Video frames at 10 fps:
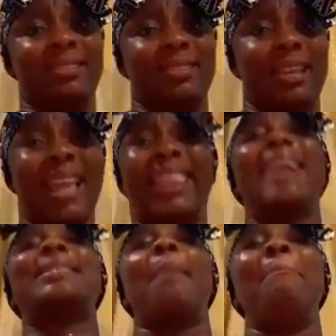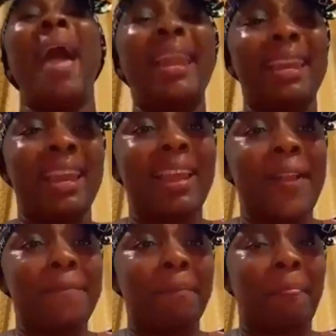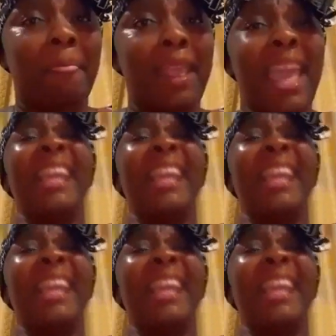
There are some men, they